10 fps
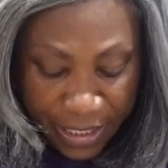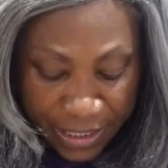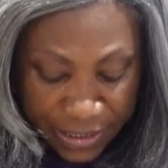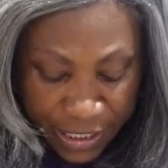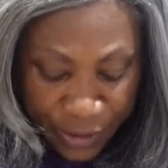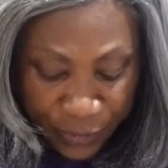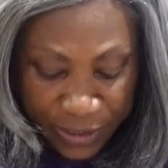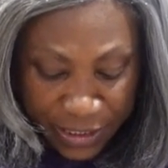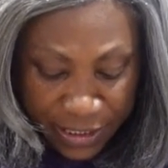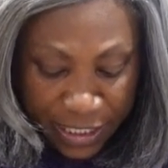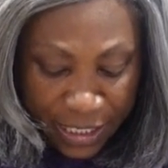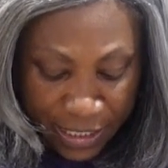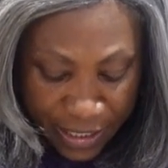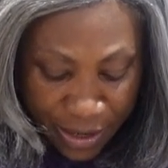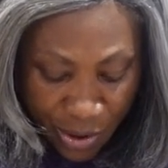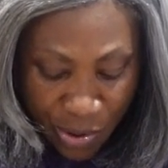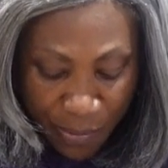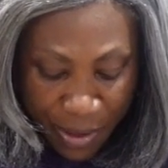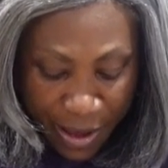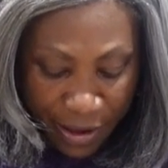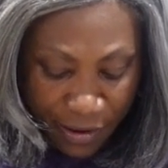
So you can see, oh my